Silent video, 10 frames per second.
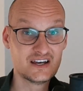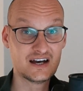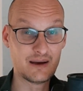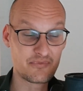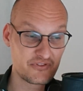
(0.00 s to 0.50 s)

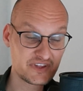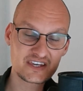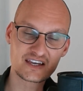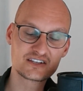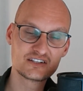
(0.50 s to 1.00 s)
I'm
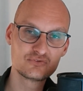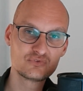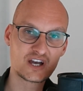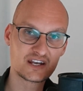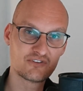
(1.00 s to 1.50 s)
thinking I can do
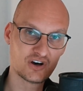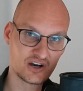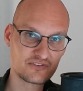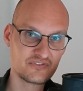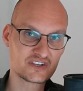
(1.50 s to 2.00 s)
kind of a
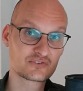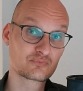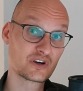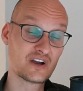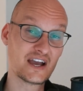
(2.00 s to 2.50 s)
hotfix
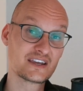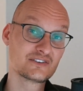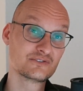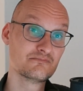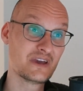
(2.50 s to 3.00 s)
where I
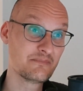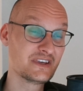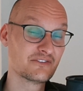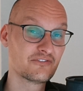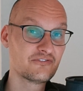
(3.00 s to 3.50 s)
can
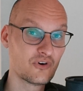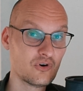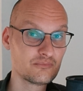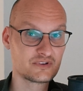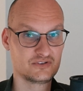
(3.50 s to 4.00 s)
maybe
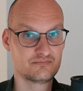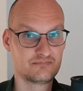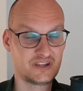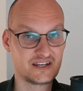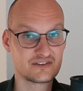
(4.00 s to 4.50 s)
inform the
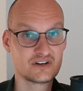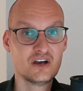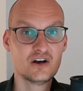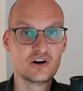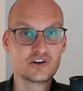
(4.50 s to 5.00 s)
player
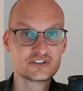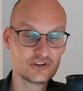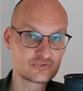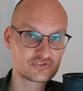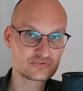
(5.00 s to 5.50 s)
on the
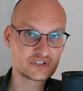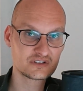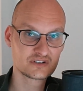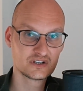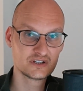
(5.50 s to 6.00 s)
load
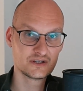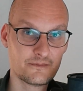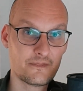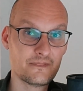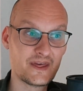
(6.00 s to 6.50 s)
screen
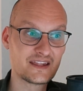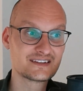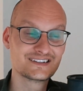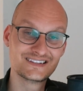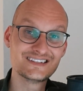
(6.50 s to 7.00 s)
that
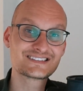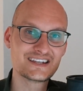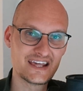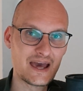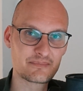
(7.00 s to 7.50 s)
this
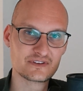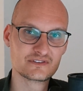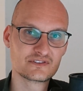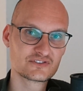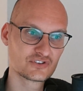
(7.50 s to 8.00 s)
can
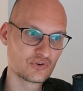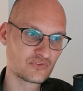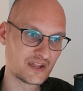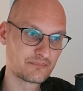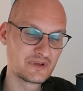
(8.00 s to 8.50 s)
happen, so
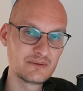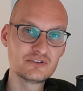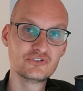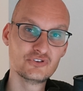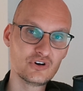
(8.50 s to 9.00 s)
that people
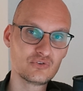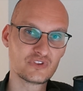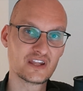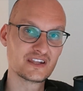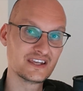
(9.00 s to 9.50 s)
know
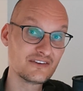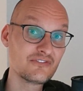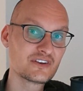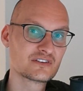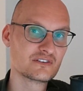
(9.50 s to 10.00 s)
that if
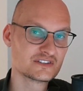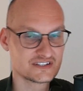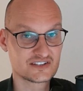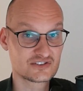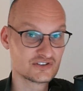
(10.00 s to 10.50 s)
it
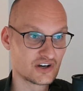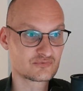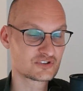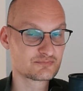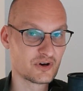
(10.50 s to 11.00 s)
says not
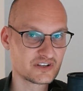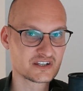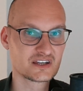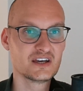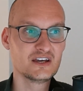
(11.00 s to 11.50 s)

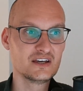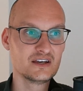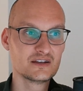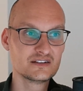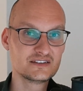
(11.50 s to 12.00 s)
responding,
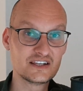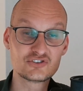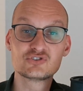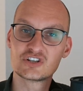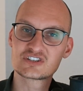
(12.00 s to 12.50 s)
they
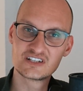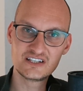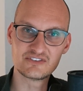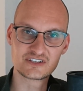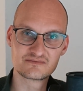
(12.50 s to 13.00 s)
should just
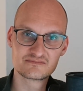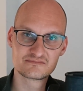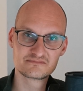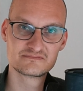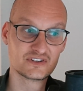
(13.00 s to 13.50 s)
leave it.
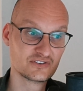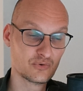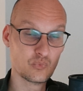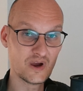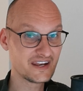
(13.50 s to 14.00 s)

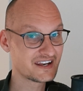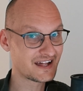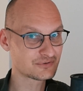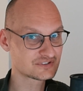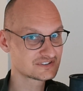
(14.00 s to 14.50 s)
Wait it
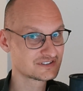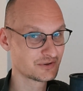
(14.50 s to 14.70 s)
out.